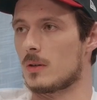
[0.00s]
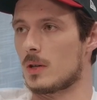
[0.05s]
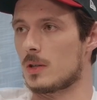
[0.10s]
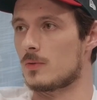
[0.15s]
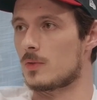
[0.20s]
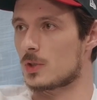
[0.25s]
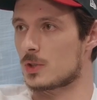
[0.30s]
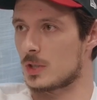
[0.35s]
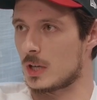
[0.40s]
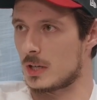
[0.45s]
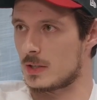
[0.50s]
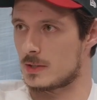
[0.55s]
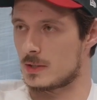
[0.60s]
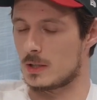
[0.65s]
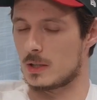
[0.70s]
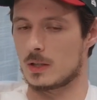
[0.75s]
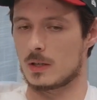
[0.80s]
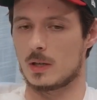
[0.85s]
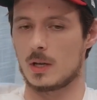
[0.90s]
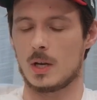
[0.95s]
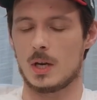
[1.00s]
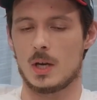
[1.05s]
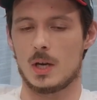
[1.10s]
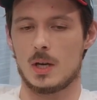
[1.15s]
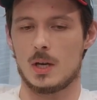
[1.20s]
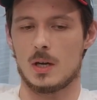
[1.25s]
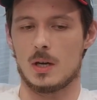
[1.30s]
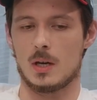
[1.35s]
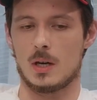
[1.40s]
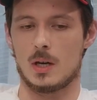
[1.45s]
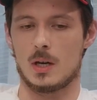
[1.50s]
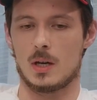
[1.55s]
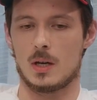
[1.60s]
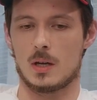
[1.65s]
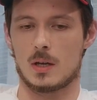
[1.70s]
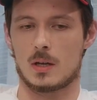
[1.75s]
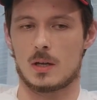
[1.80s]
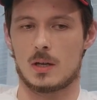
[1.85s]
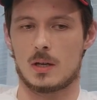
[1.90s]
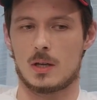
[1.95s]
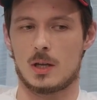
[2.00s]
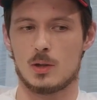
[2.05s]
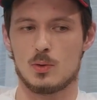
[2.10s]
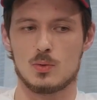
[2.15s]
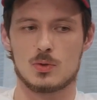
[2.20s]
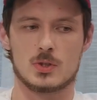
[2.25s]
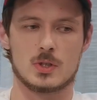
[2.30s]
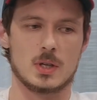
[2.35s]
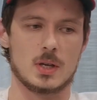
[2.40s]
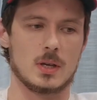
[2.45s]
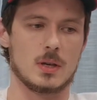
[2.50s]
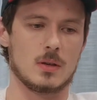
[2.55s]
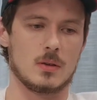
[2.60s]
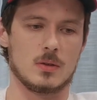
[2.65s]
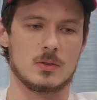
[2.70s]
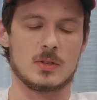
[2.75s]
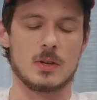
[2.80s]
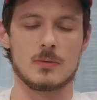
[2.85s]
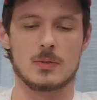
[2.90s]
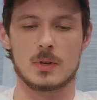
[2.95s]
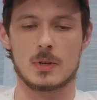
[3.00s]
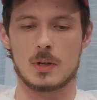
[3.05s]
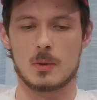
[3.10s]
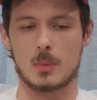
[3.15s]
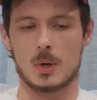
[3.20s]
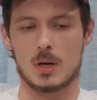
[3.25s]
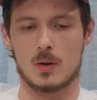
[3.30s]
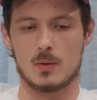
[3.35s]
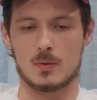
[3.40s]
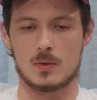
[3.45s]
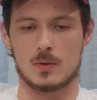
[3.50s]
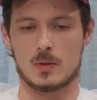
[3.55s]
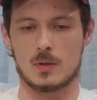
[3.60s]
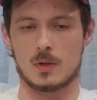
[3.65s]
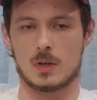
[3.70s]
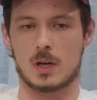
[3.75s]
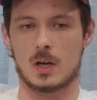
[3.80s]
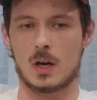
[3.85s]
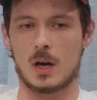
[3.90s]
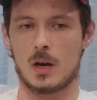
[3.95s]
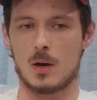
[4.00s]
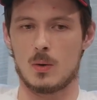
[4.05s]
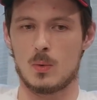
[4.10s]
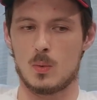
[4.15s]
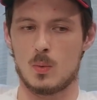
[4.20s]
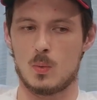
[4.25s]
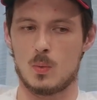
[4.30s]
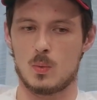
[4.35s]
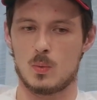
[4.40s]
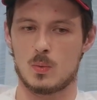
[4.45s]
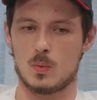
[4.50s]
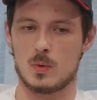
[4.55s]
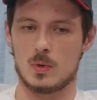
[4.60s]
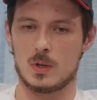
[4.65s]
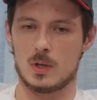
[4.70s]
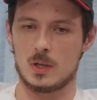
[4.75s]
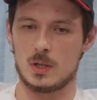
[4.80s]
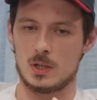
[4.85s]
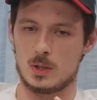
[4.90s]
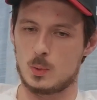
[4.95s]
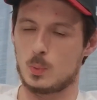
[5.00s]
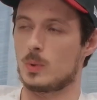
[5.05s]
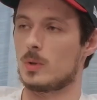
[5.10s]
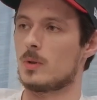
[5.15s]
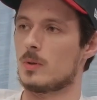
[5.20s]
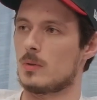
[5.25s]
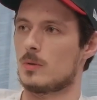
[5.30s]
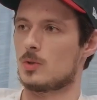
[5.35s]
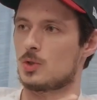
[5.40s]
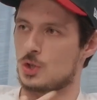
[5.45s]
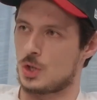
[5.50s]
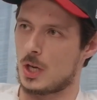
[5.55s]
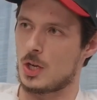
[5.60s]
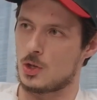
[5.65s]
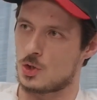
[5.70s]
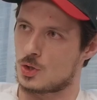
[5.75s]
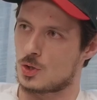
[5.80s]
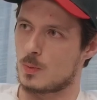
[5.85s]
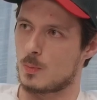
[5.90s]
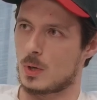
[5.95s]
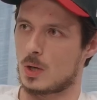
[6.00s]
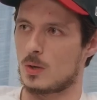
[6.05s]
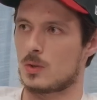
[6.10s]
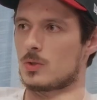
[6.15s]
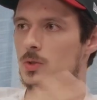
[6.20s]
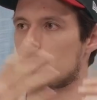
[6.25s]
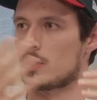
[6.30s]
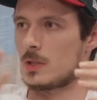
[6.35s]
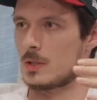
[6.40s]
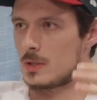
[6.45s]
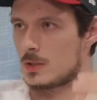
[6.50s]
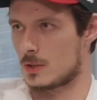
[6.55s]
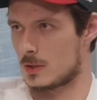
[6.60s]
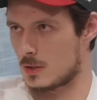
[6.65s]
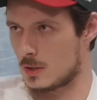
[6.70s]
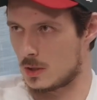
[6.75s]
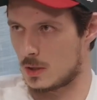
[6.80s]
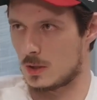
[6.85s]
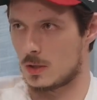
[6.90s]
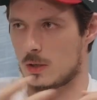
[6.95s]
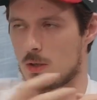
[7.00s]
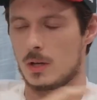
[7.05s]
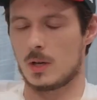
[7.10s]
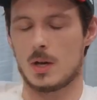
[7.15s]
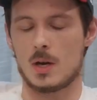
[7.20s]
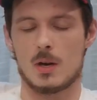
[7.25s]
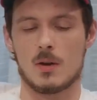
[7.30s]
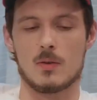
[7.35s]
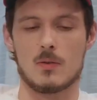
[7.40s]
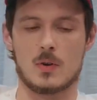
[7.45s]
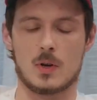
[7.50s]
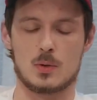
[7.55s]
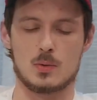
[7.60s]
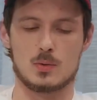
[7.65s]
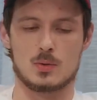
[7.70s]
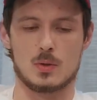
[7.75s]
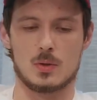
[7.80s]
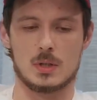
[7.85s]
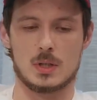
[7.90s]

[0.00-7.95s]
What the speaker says: advertising, can you say something about how it will change? Because as far you told